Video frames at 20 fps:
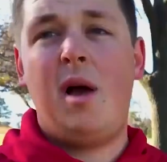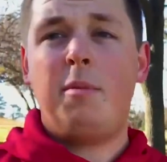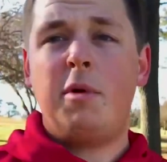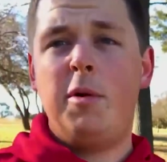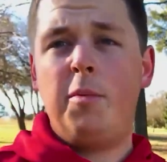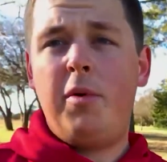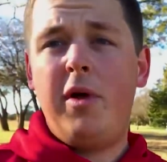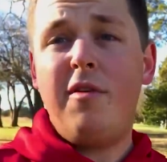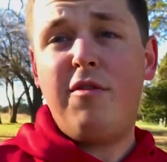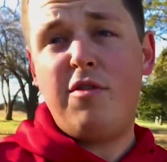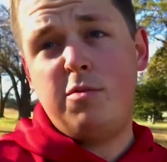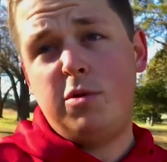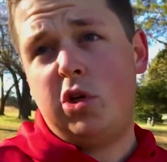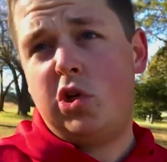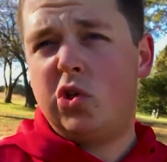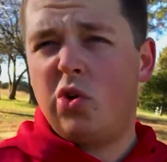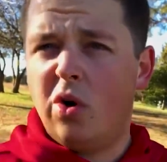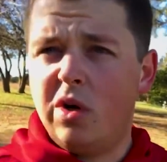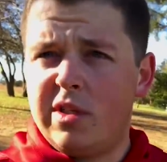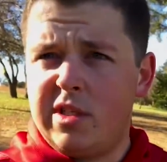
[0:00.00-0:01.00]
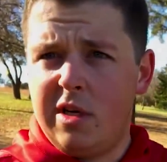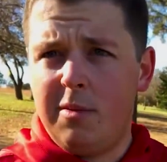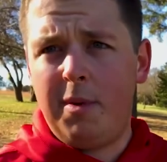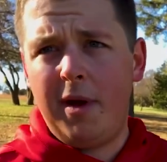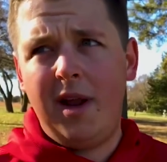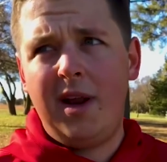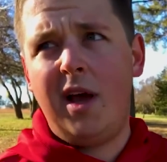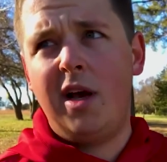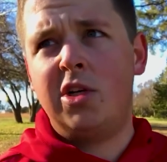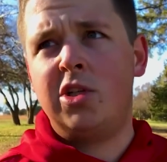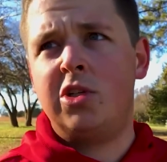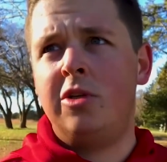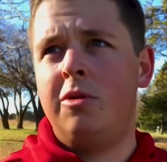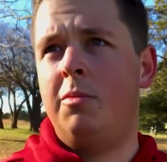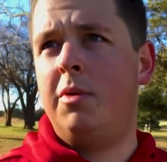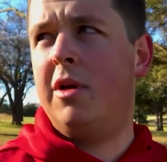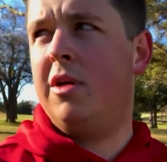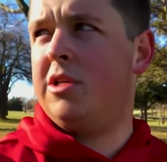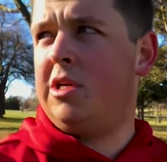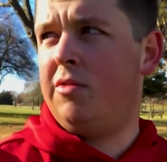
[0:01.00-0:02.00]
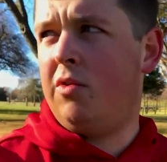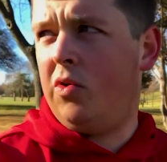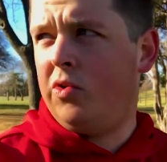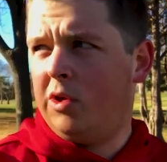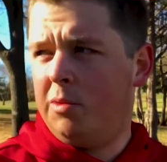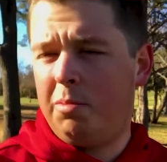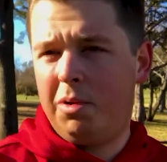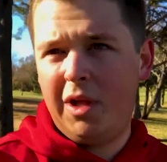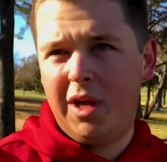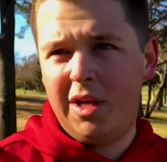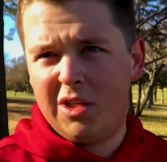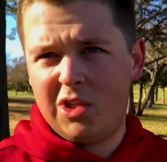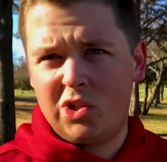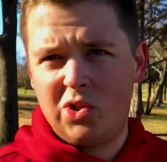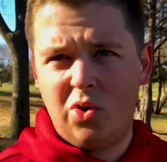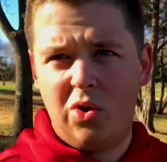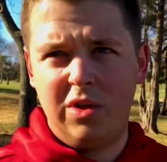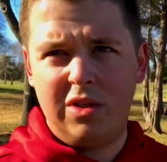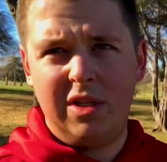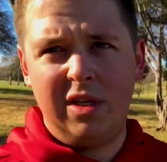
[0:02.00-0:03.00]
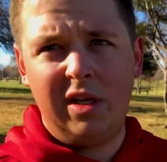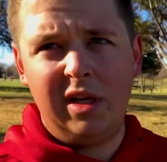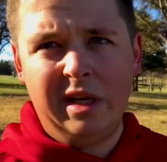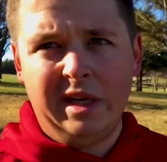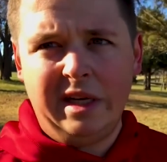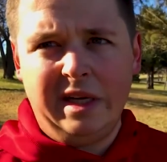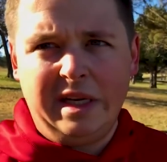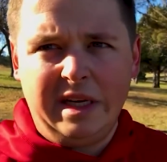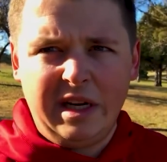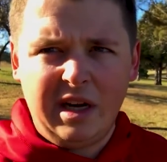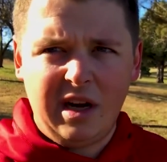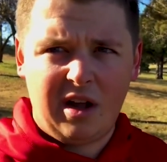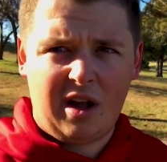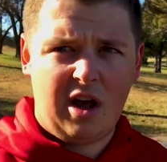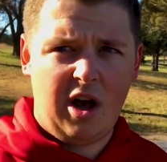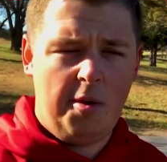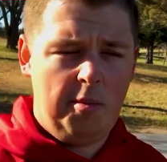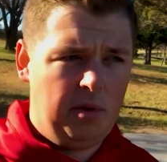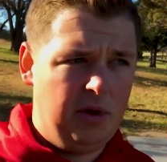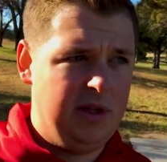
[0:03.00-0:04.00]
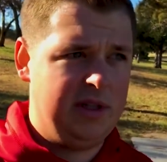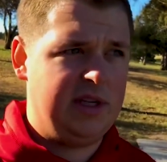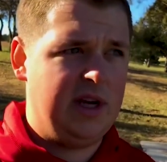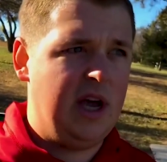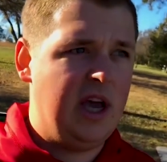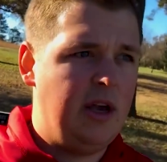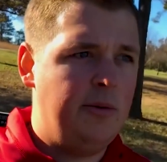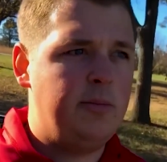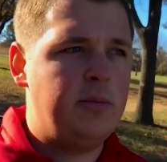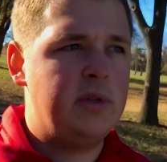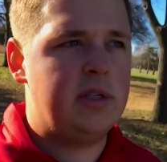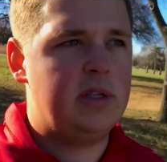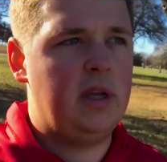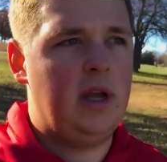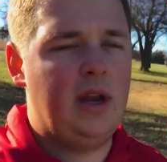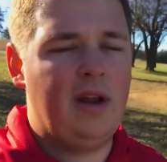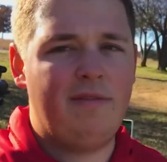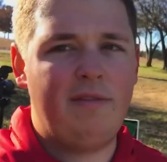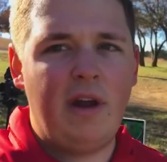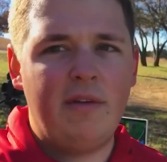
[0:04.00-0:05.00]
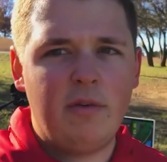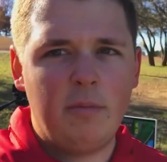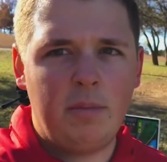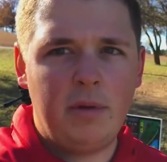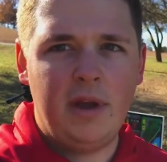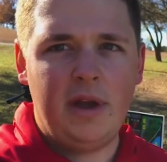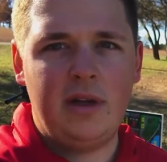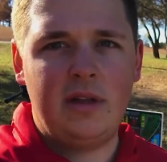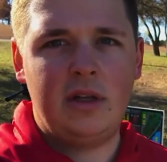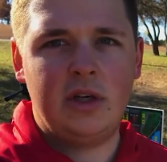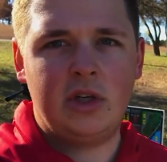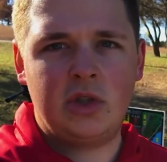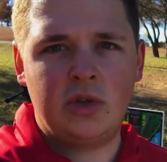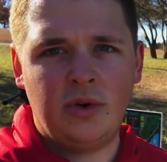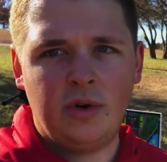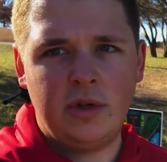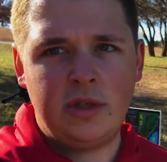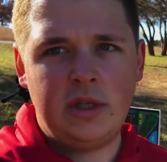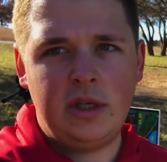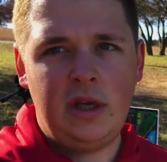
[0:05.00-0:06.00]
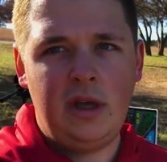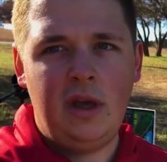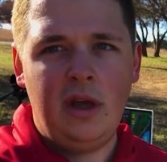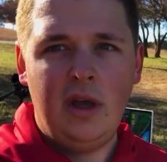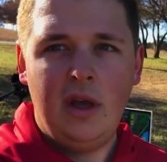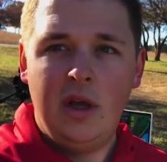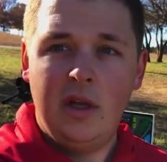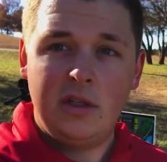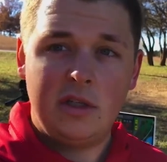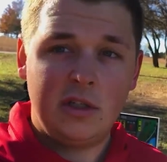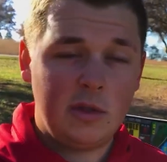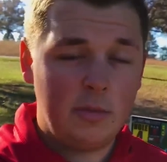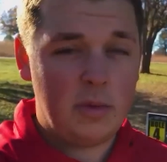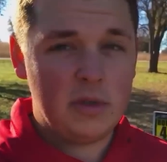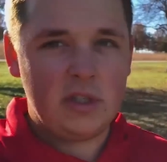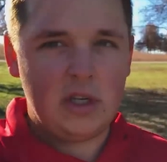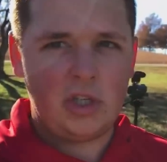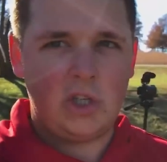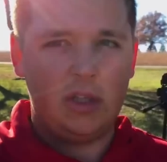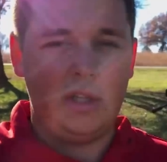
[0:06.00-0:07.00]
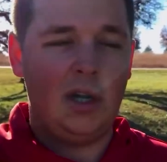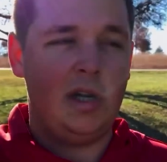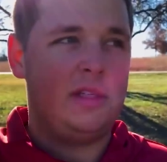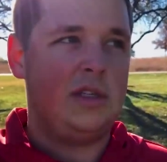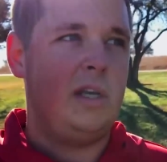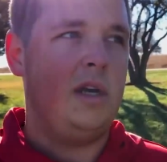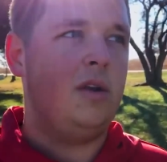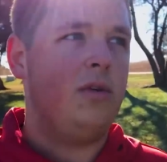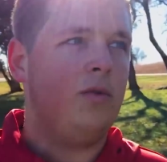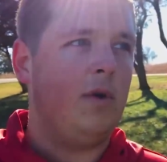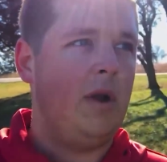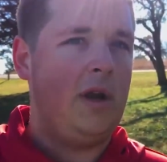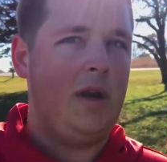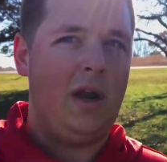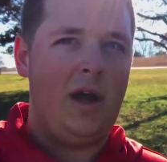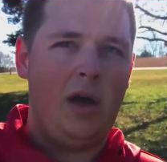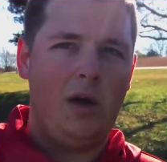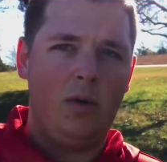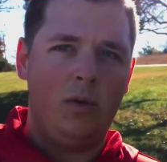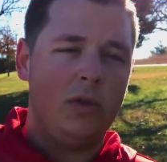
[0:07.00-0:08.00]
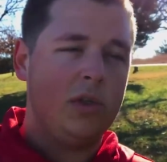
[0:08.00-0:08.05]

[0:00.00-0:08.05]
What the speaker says: I'm gonna play it from the short tee pad actually, because I've only played the short tee a couple of times, and I've never played the short tee to the position that it's in right now.